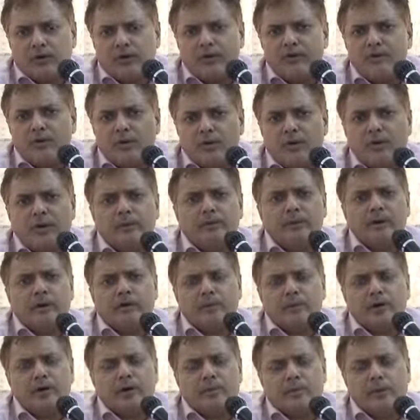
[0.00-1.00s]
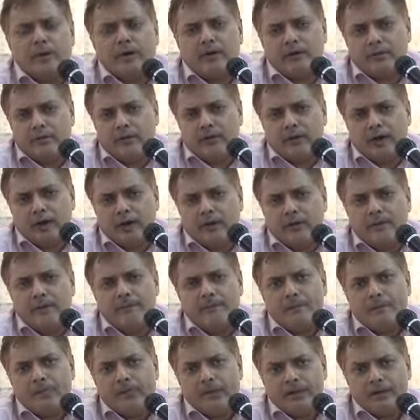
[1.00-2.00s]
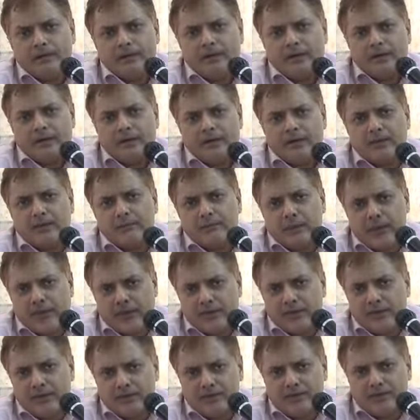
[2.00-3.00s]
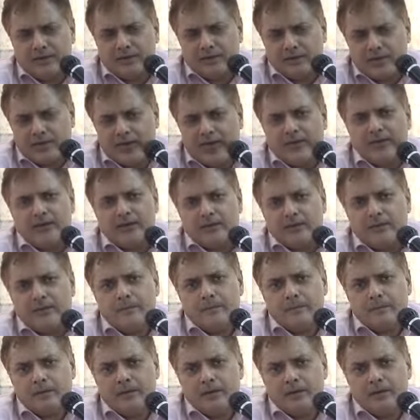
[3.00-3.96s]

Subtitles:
That is the only power RBI will have, that at the bank's gate,